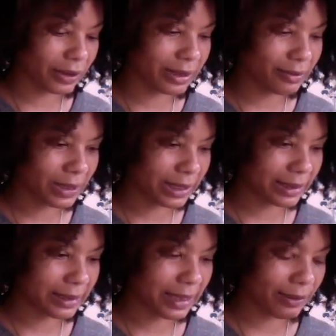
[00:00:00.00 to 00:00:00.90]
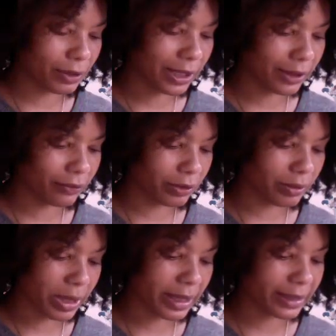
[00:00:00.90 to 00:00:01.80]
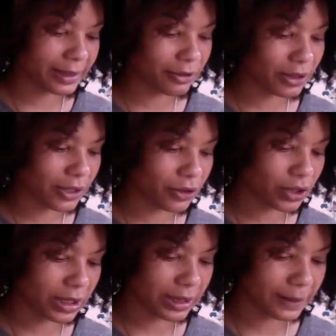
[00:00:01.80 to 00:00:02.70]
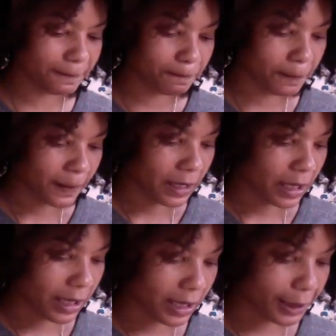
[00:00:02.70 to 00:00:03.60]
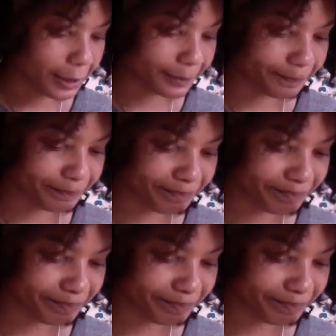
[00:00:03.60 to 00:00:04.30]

It seems like it's a time to kind of rebalance those energies. Yeah.